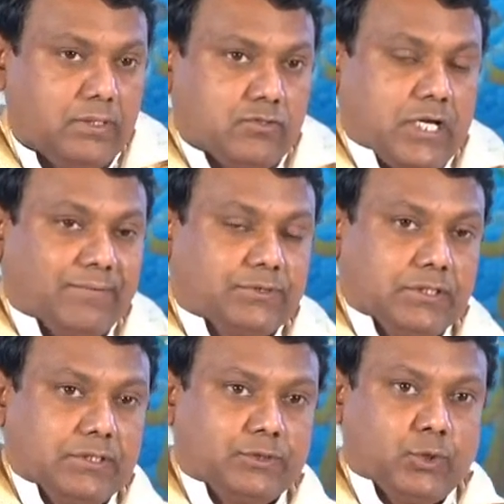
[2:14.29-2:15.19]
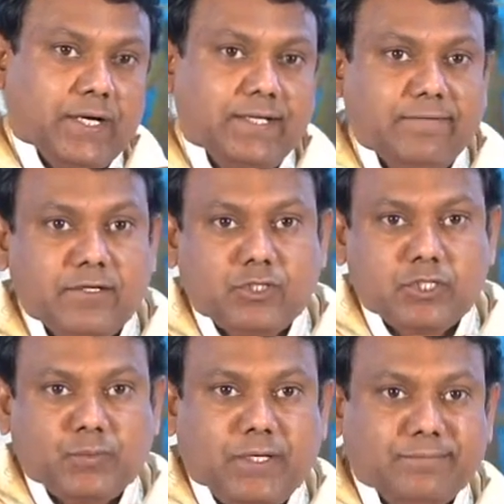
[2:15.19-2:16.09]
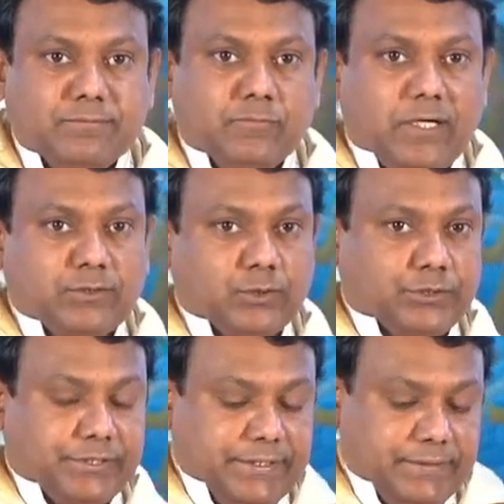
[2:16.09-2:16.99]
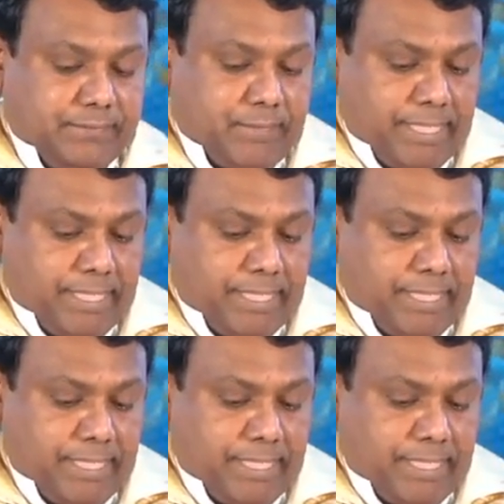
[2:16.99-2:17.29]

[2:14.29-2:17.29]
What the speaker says: chapter 12, verses from 1 to 3,